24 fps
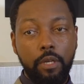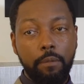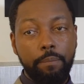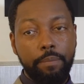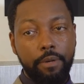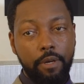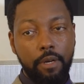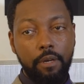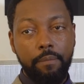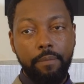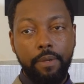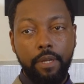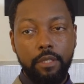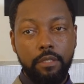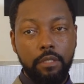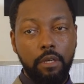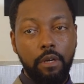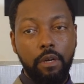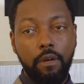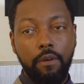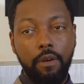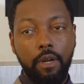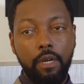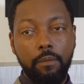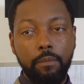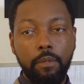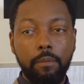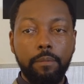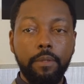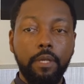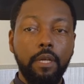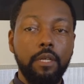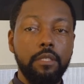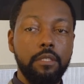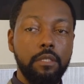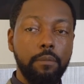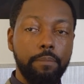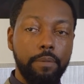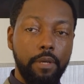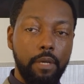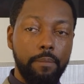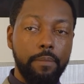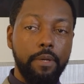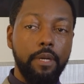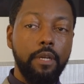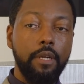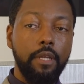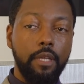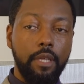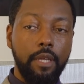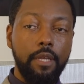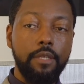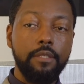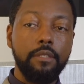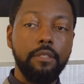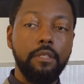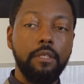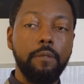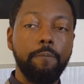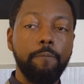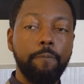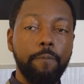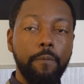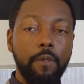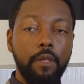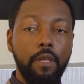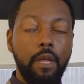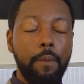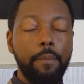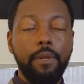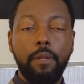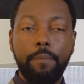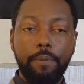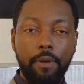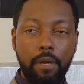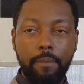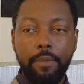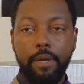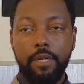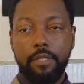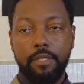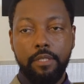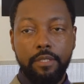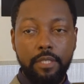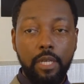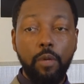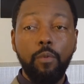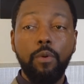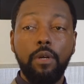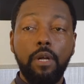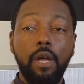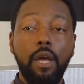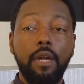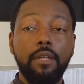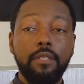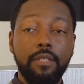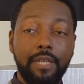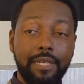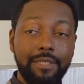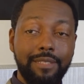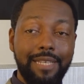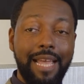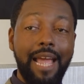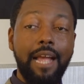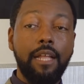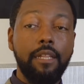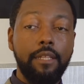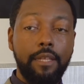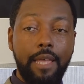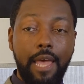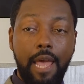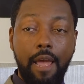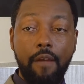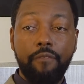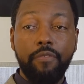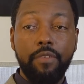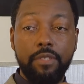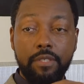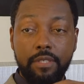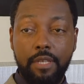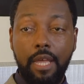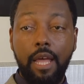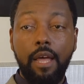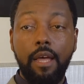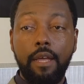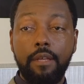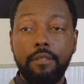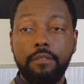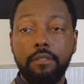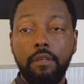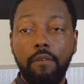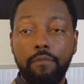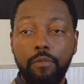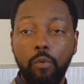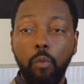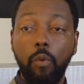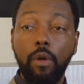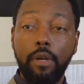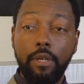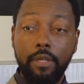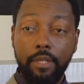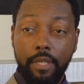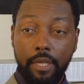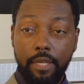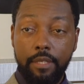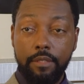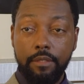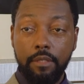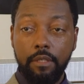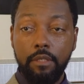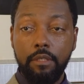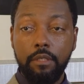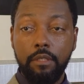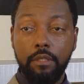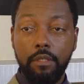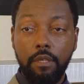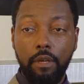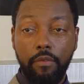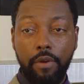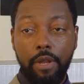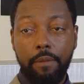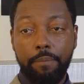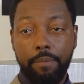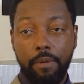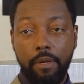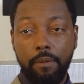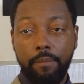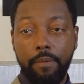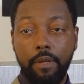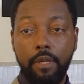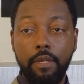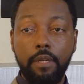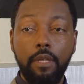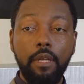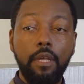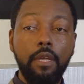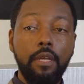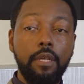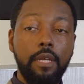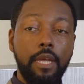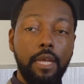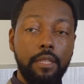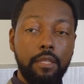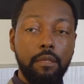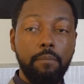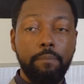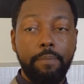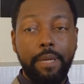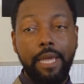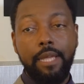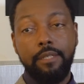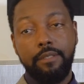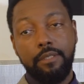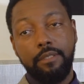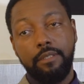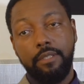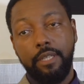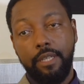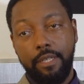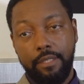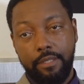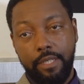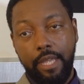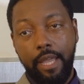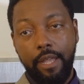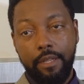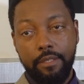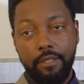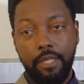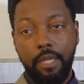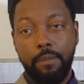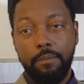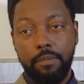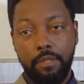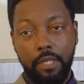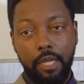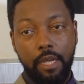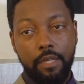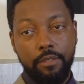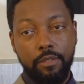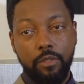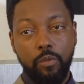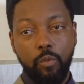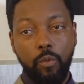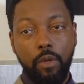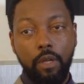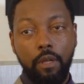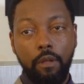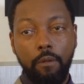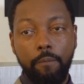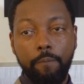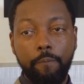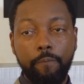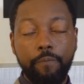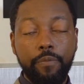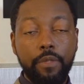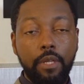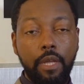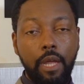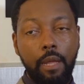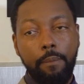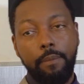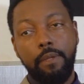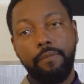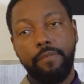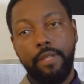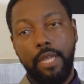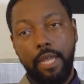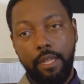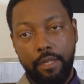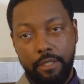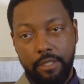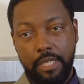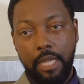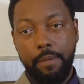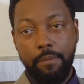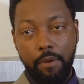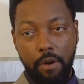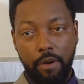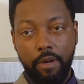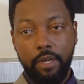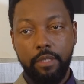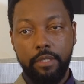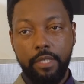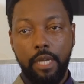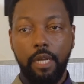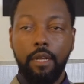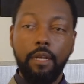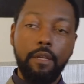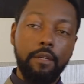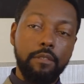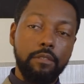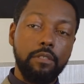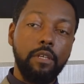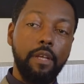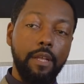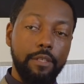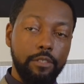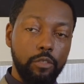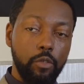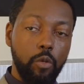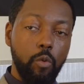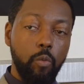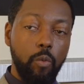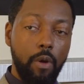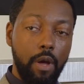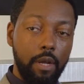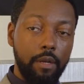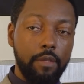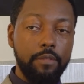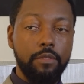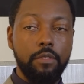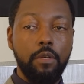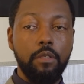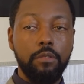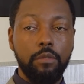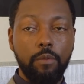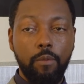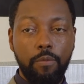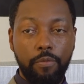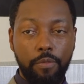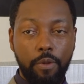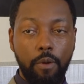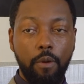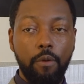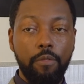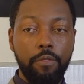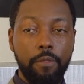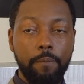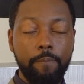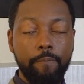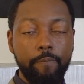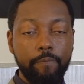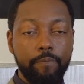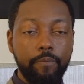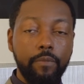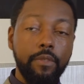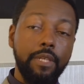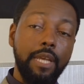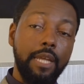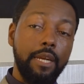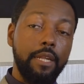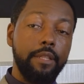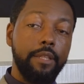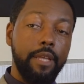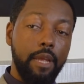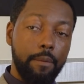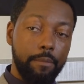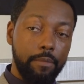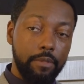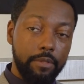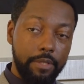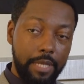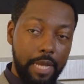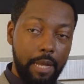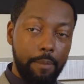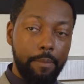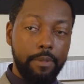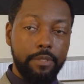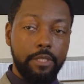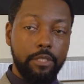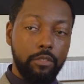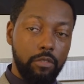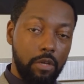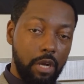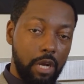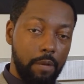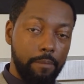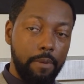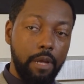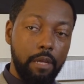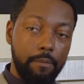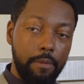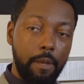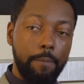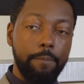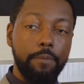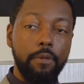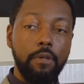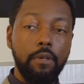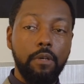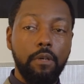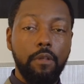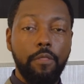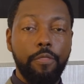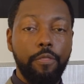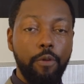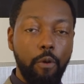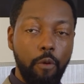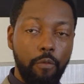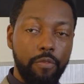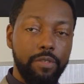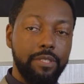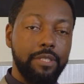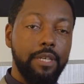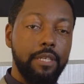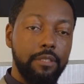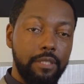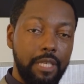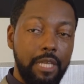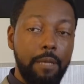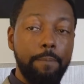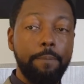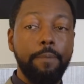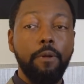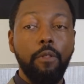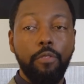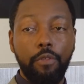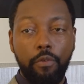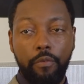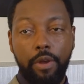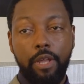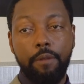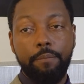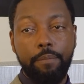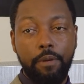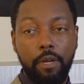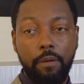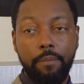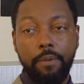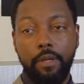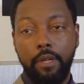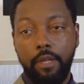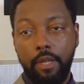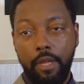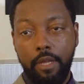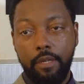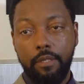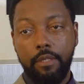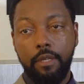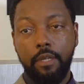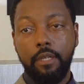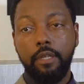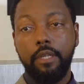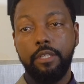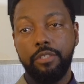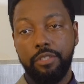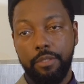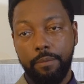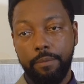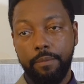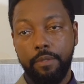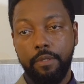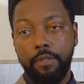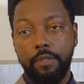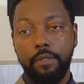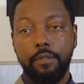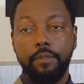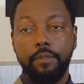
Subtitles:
the pyramids are incredible because the pyramid in Giza, the pyramid in Teotihuacan is exactly half the size of the one in Giza, the Great Pyramid, and the base is the exact same size as well. I believe they had the same architect because Quetzalcoatl is also Thoth. And in the Emerald Tablets I talk about in my book, Thoth says he built the Great Pyramid in Egypt.